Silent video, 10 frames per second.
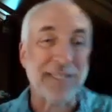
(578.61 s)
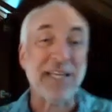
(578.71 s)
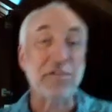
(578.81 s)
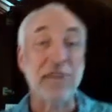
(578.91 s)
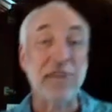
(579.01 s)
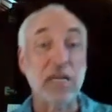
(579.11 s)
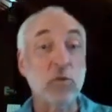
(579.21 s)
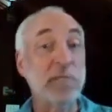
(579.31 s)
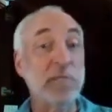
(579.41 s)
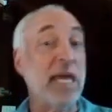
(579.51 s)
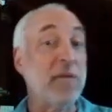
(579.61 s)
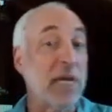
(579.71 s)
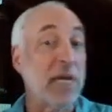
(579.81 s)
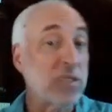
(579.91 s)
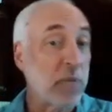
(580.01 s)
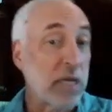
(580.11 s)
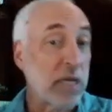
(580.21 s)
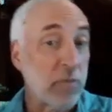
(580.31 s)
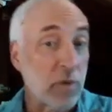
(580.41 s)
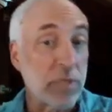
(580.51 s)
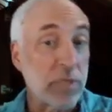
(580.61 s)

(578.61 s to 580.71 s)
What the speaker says: expectation value will be n minus p,